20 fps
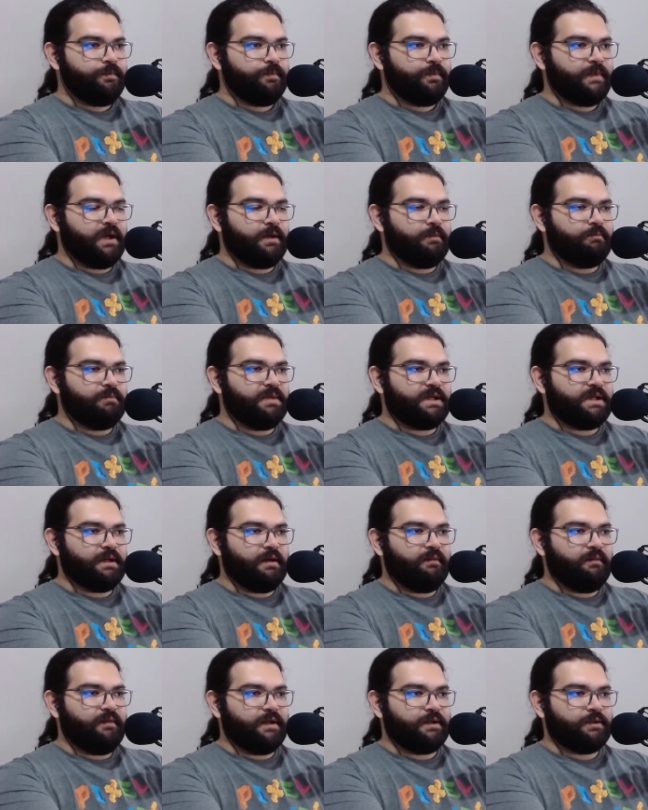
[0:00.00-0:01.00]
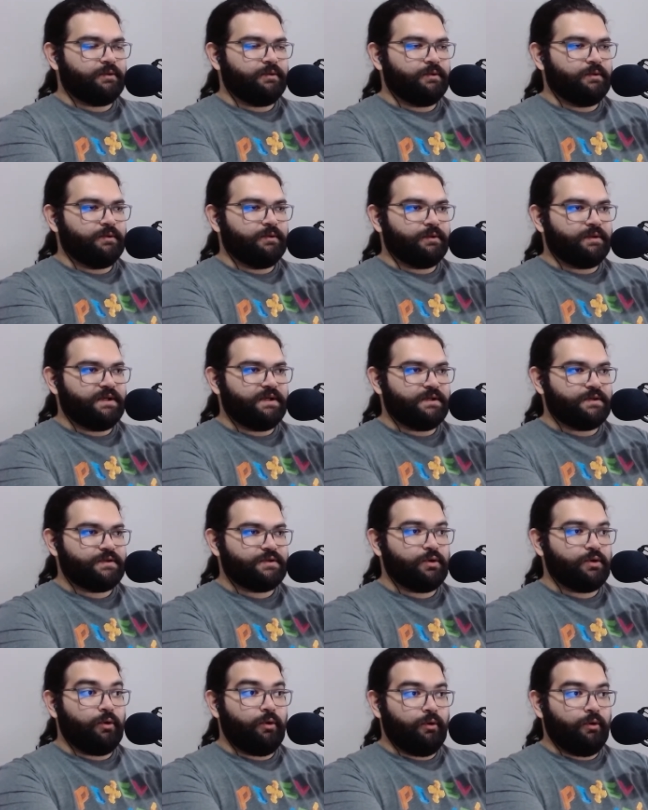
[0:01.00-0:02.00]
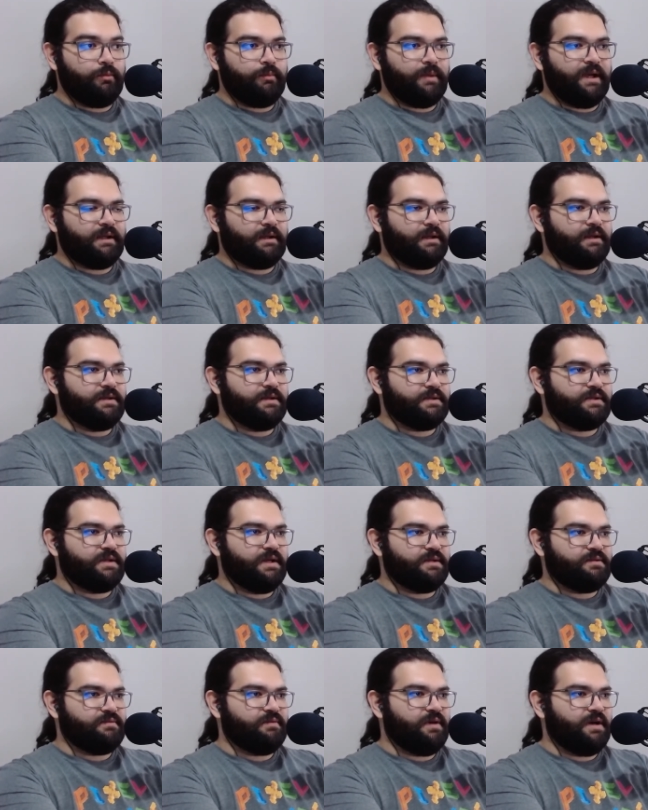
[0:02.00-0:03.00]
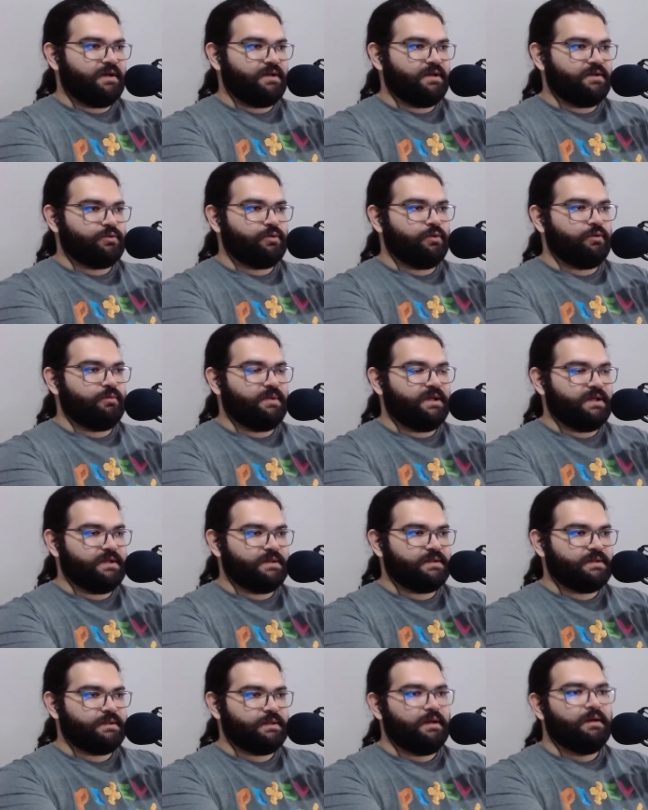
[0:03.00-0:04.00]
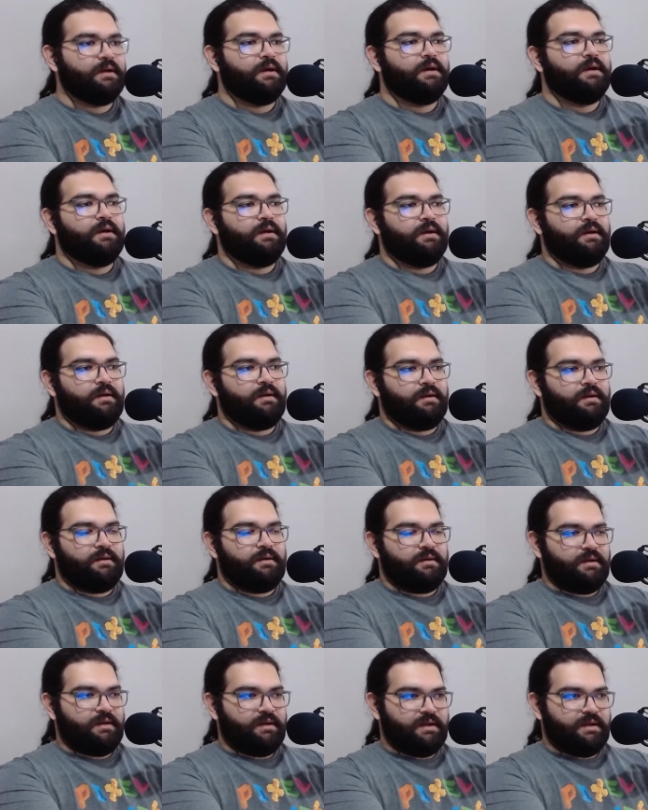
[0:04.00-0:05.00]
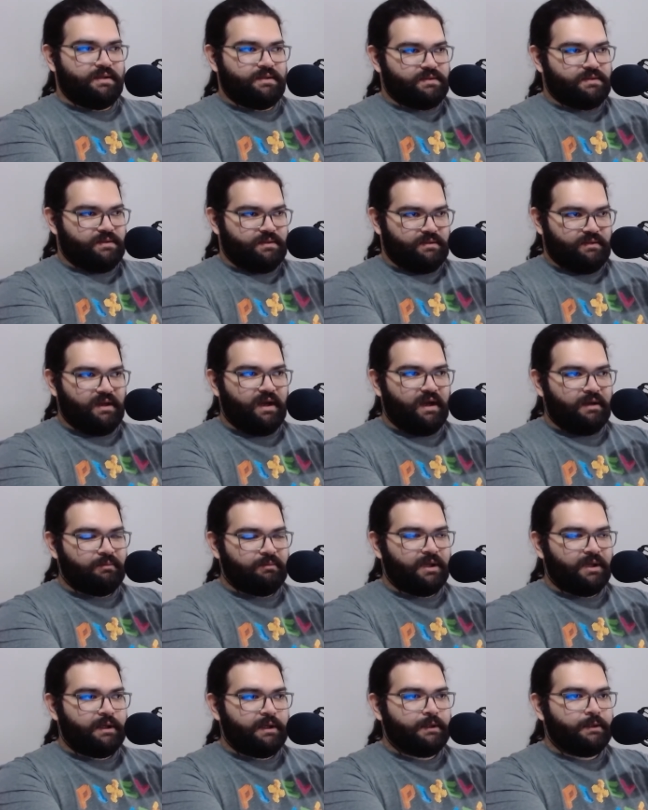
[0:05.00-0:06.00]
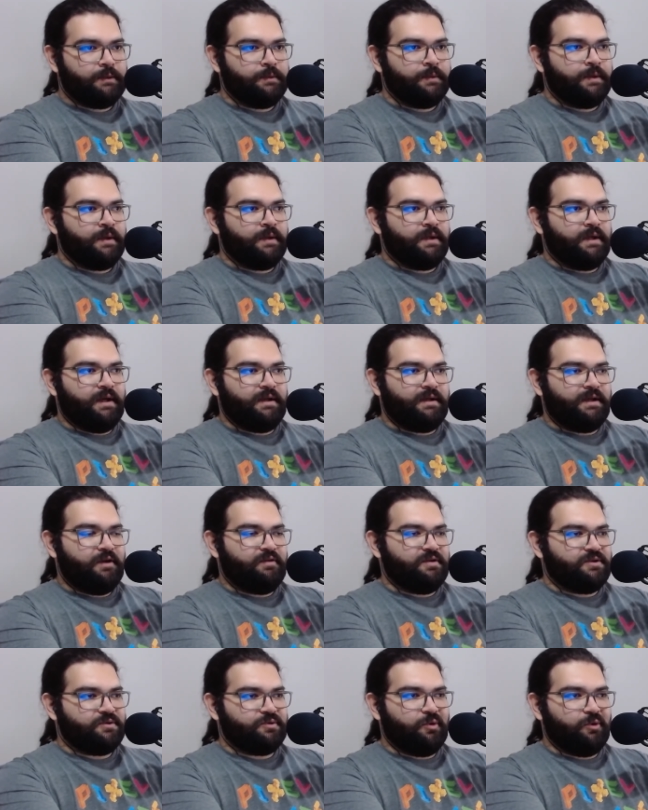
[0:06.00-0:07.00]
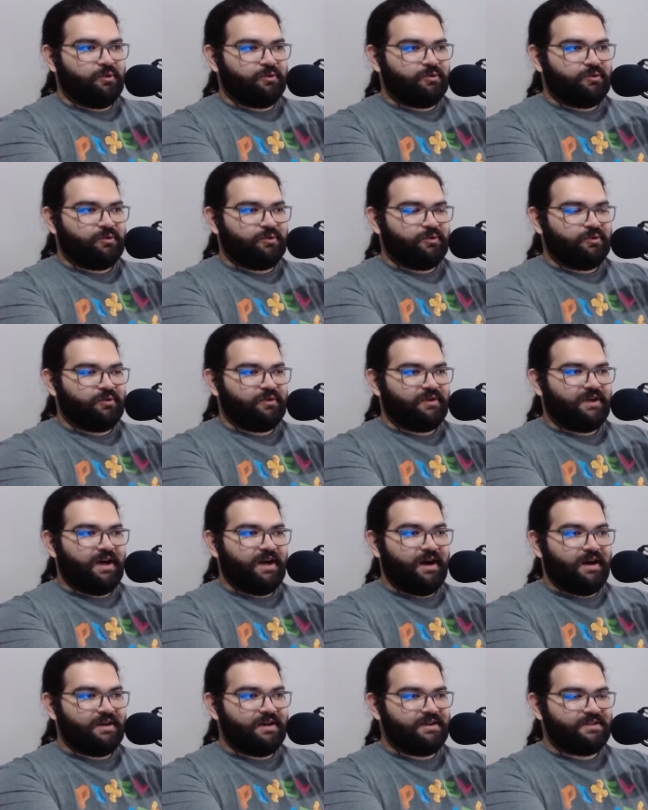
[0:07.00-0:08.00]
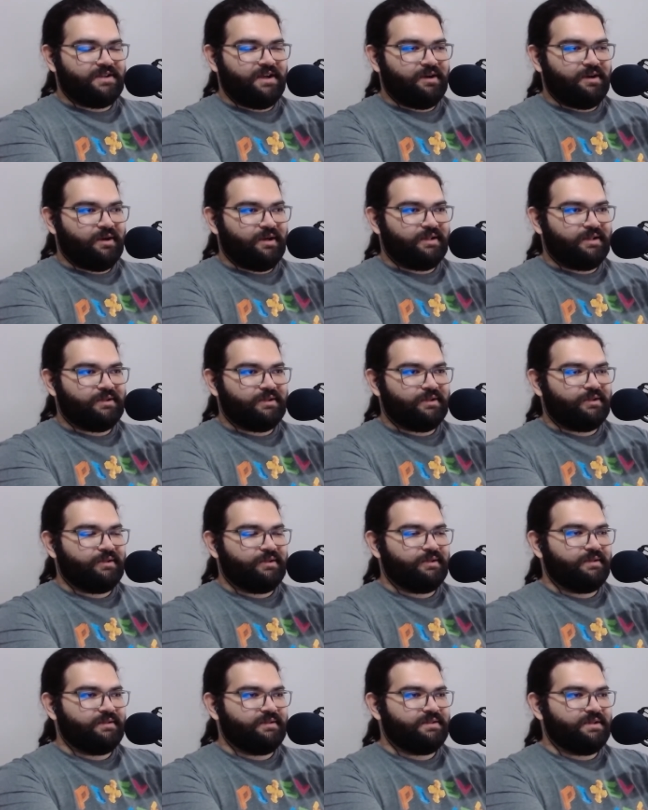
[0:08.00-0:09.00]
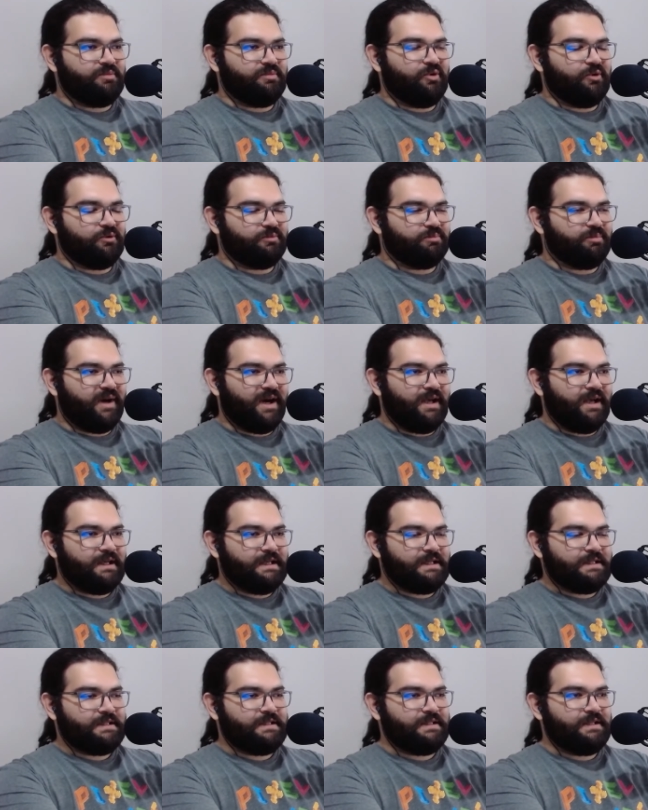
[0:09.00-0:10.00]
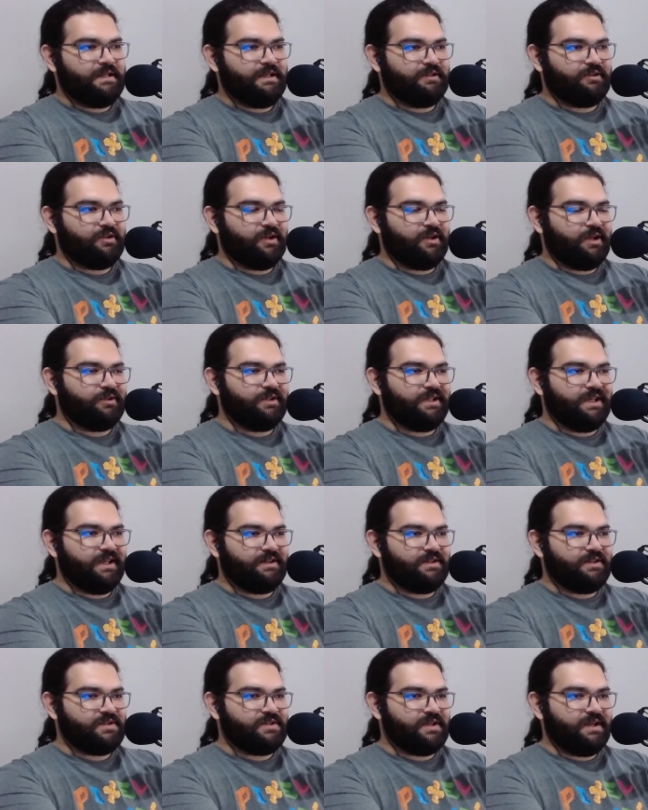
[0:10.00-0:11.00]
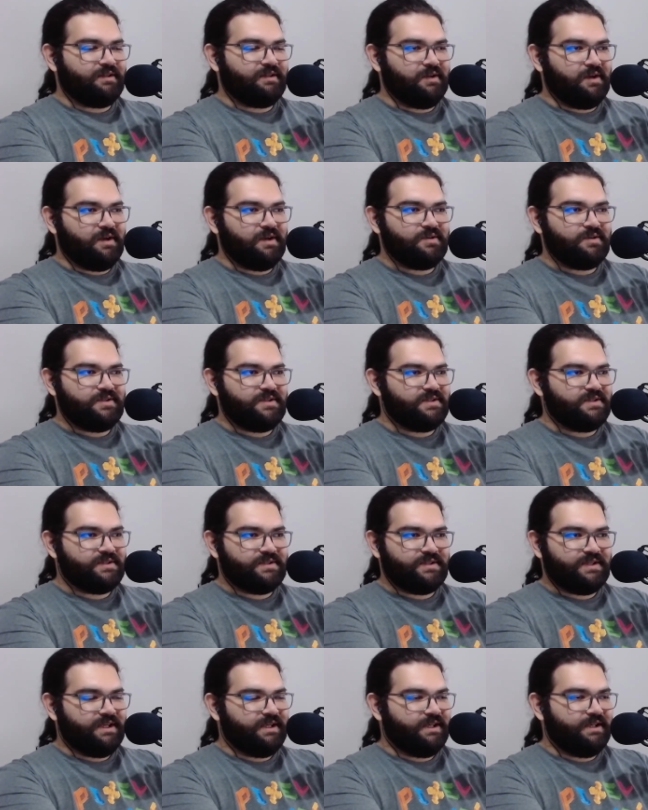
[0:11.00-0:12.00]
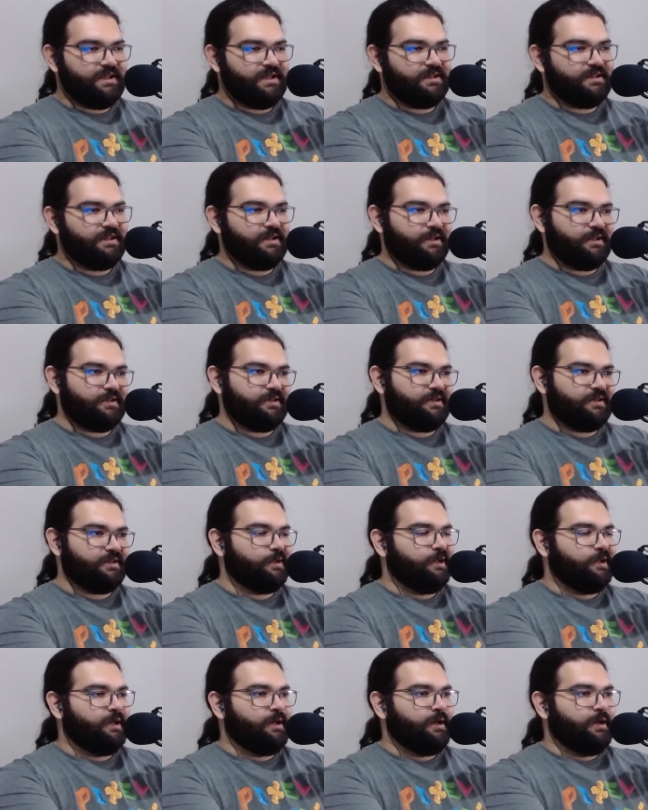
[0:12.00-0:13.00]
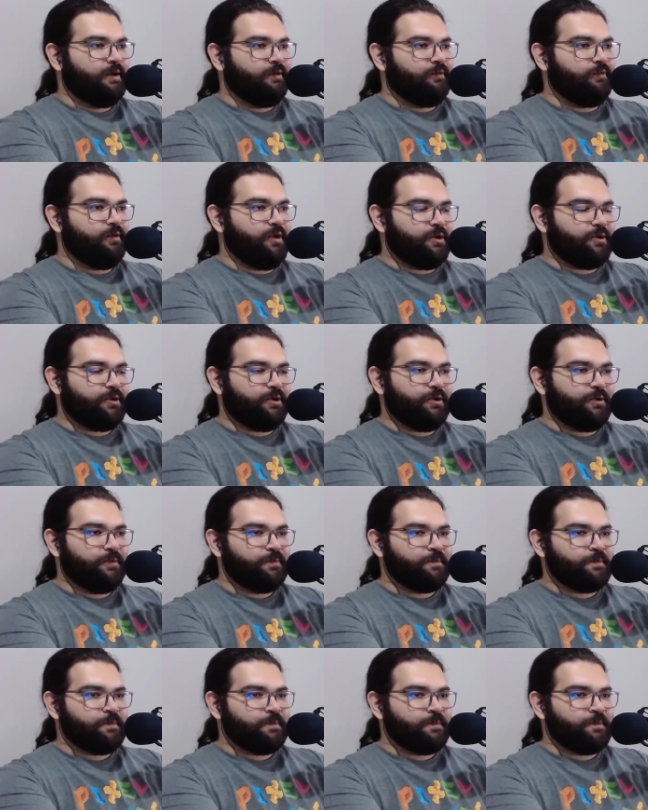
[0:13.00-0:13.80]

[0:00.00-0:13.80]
And Michael went to his home. At least that's where his home is in his timeline and there was old cars around some old bikes he tried to get inside the house his key didn't work